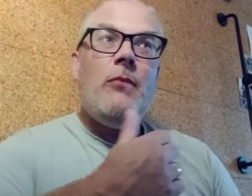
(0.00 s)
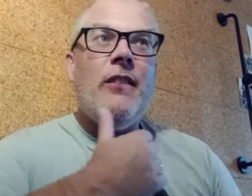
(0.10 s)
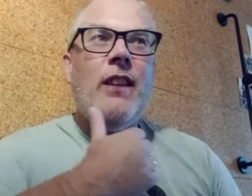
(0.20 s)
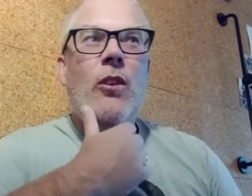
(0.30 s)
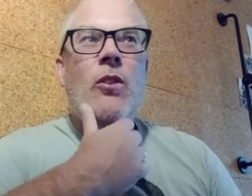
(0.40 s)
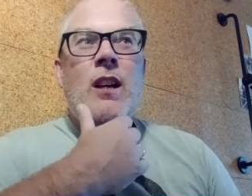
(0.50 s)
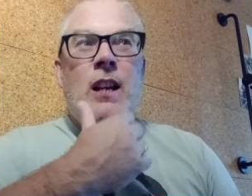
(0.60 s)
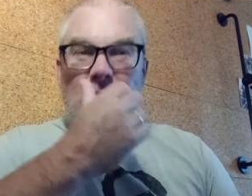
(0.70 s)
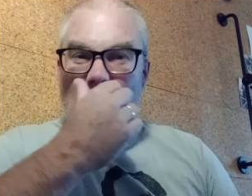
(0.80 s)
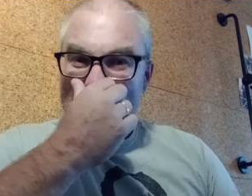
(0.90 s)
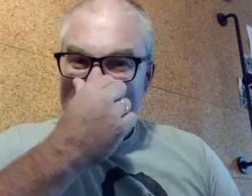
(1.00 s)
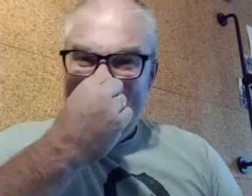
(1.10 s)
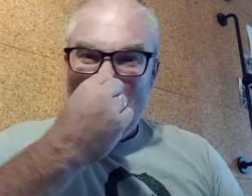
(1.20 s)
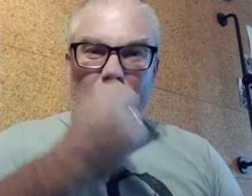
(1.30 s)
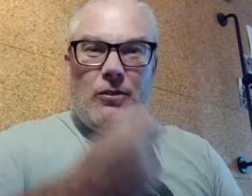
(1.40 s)
Now, some
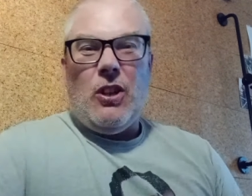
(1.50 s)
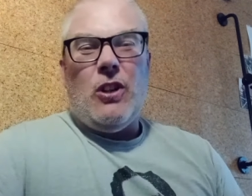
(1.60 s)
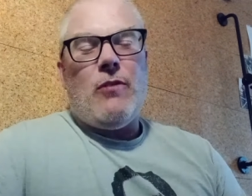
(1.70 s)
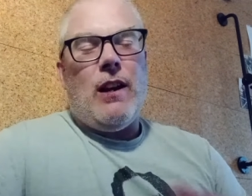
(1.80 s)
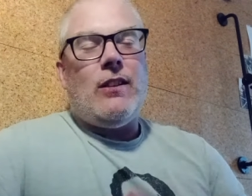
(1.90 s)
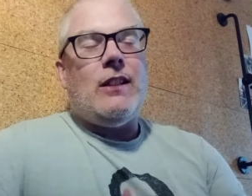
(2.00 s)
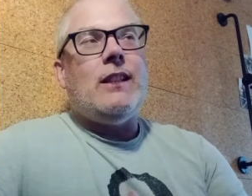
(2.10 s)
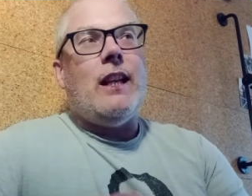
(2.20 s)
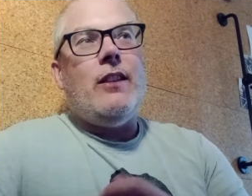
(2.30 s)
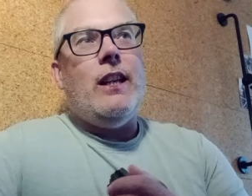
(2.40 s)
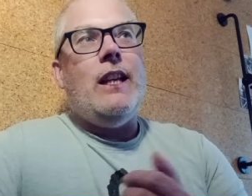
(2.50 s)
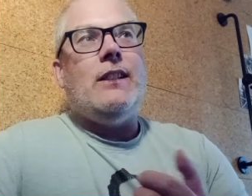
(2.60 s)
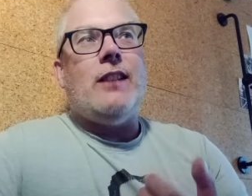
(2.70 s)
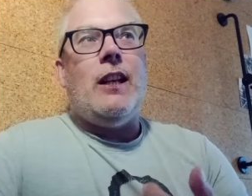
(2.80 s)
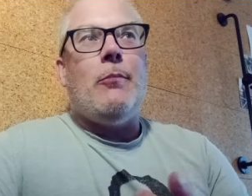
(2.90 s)
people have turned around and said that
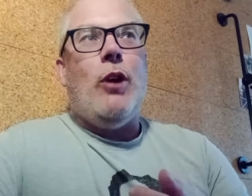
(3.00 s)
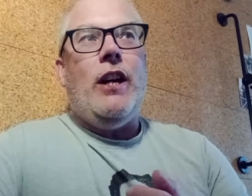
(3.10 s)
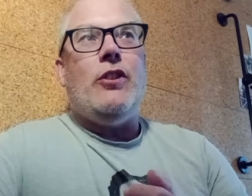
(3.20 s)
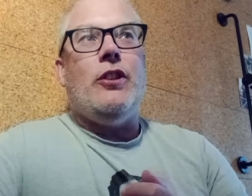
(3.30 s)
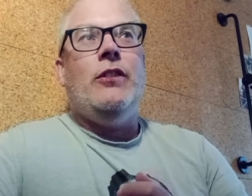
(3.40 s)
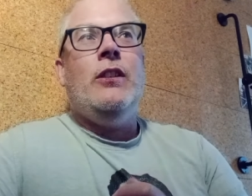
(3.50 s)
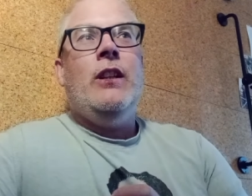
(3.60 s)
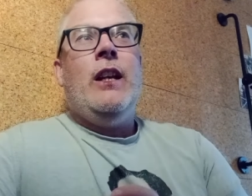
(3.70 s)
his celebration